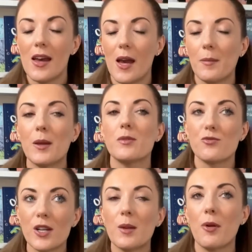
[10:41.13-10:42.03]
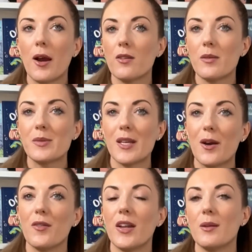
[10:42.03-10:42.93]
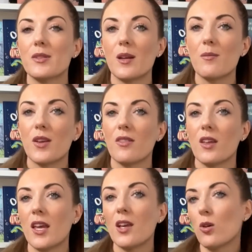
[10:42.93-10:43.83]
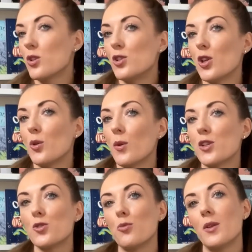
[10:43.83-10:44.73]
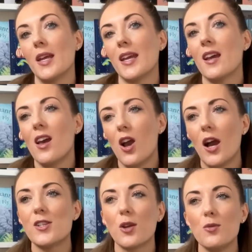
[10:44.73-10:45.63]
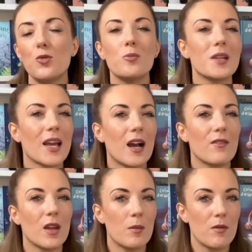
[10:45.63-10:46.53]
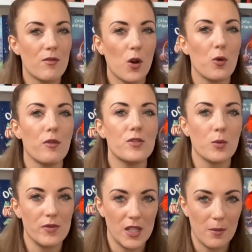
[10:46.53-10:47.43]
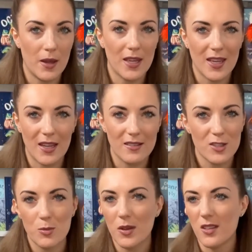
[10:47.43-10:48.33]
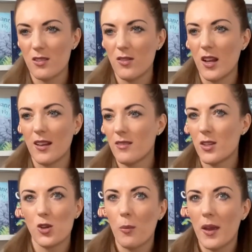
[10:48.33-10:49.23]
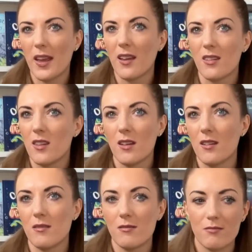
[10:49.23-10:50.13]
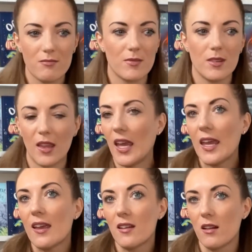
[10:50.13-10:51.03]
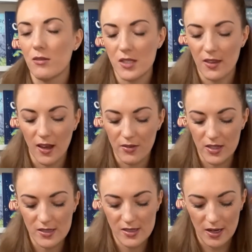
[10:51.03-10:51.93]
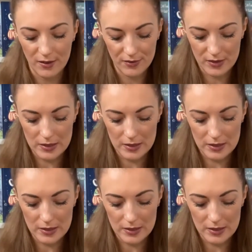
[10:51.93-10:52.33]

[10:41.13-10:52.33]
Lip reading: he was really proud of himself, and it was something that he got to do, which normally I don't normally have him involved with dinner making, just because of like the chopping and the heat and obviously the oven and stuff.